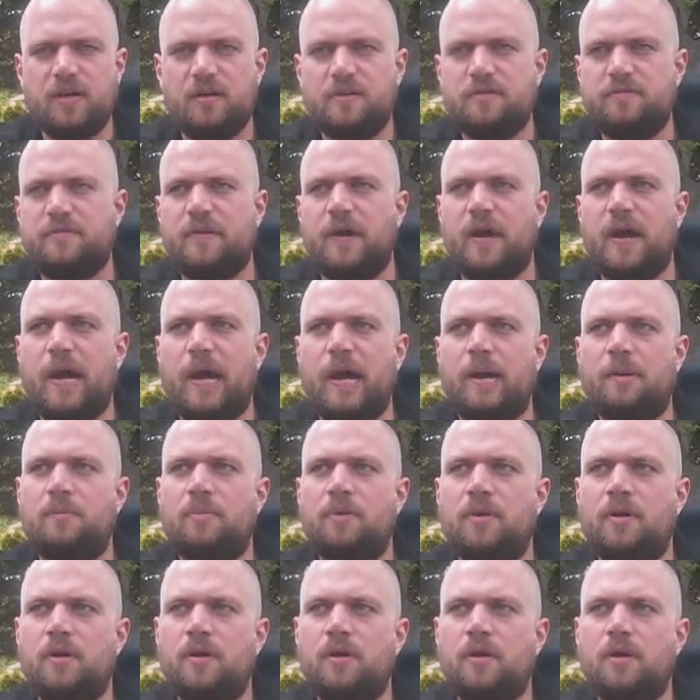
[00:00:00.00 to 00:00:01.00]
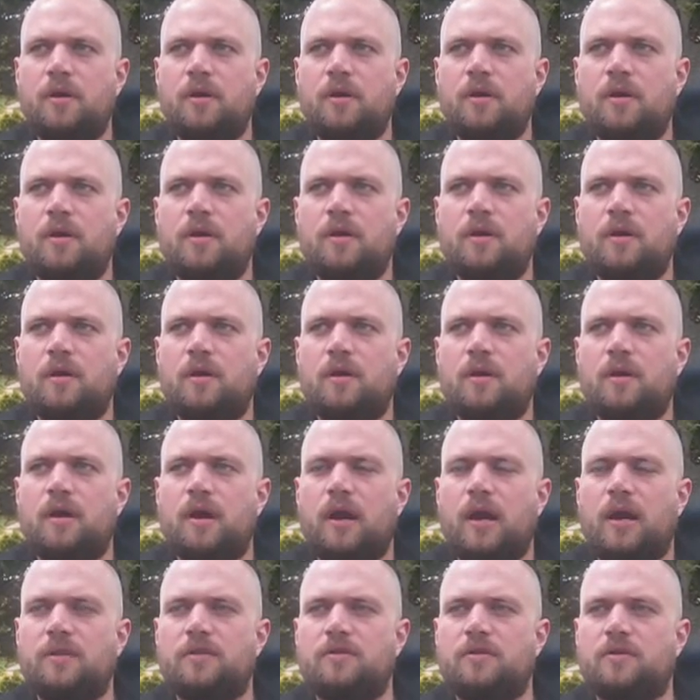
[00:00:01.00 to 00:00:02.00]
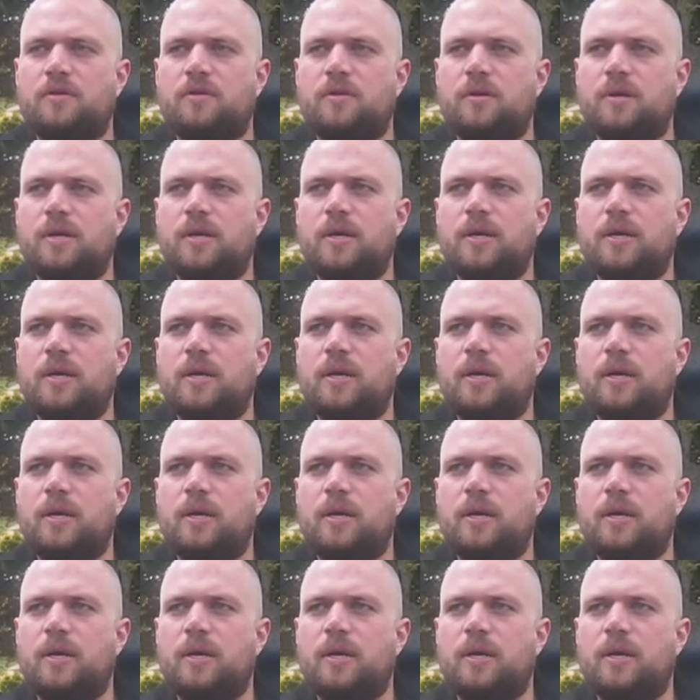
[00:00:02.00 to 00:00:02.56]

vibe, either